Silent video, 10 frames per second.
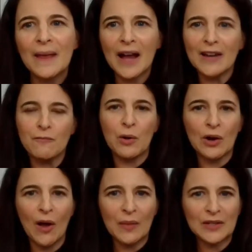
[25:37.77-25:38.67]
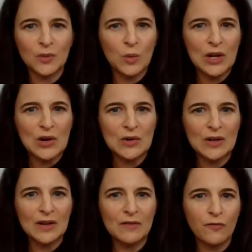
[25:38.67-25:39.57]
they kind of put on this
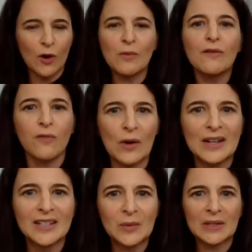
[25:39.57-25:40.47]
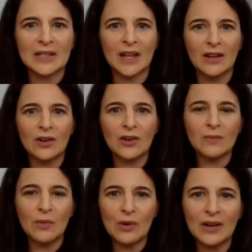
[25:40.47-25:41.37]
weird formal voice. So it's like,
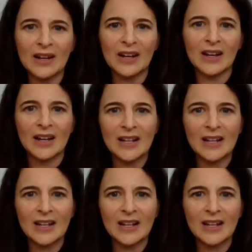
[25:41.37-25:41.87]
"Good morning.